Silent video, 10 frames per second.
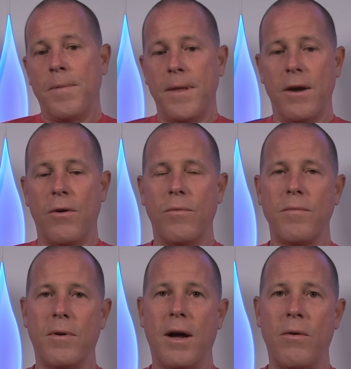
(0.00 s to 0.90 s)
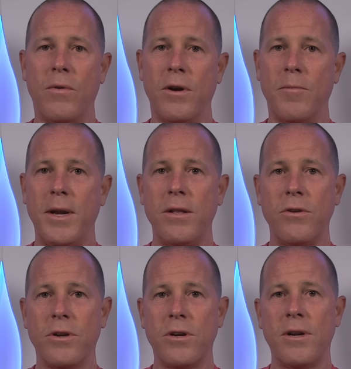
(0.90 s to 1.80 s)
you know I want everybody to
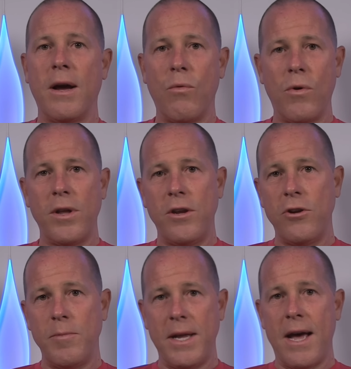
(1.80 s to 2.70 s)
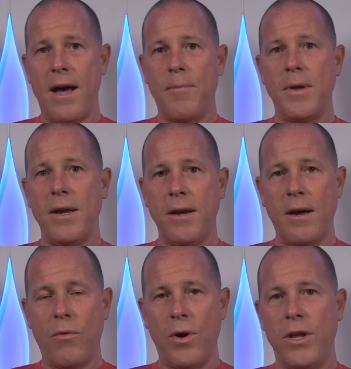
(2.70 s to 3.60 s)
look good, and I want you to be happy.
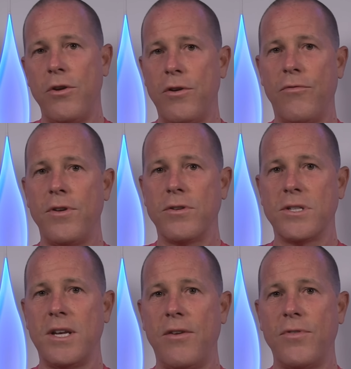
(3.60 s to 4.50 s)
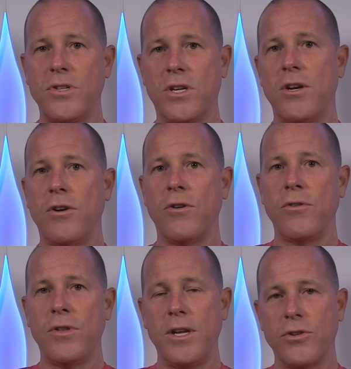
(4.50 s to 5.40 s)
I want you to feel safe and
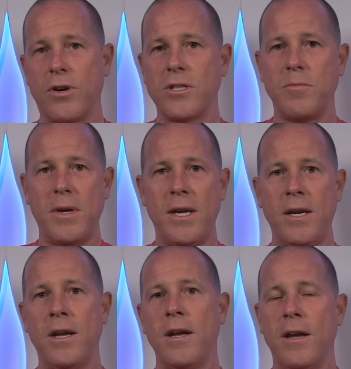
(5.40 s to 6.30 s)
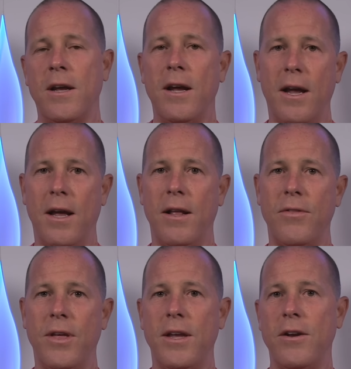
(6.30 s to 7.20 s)
secure that you trust me,
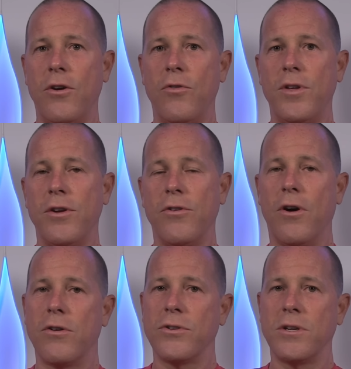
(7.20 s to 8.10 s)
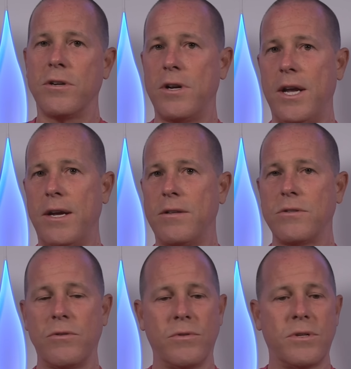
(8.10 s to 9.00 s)
and that you know that your daughter is in good hands.
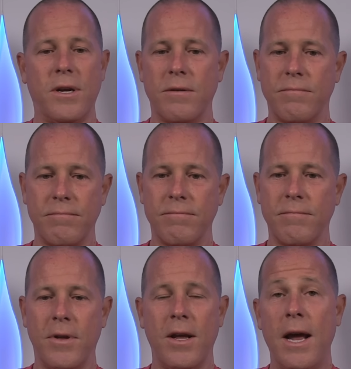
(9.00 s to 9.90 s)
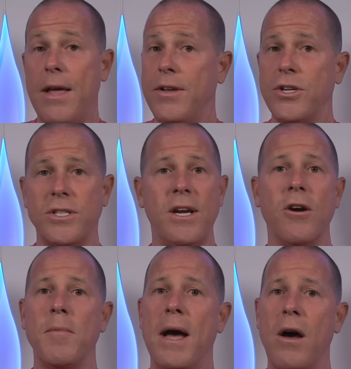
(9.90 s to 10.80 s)
So it's like, and then just
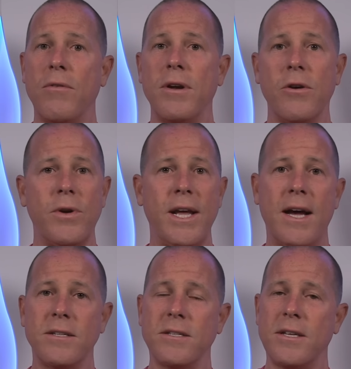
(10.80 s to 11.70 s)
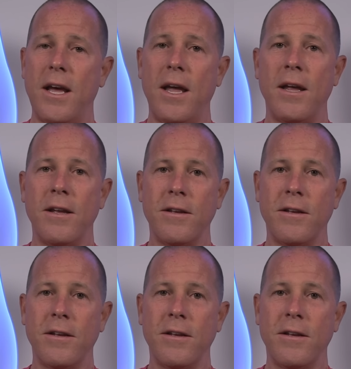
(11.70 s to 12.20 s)
hear him out, hear what he has to say,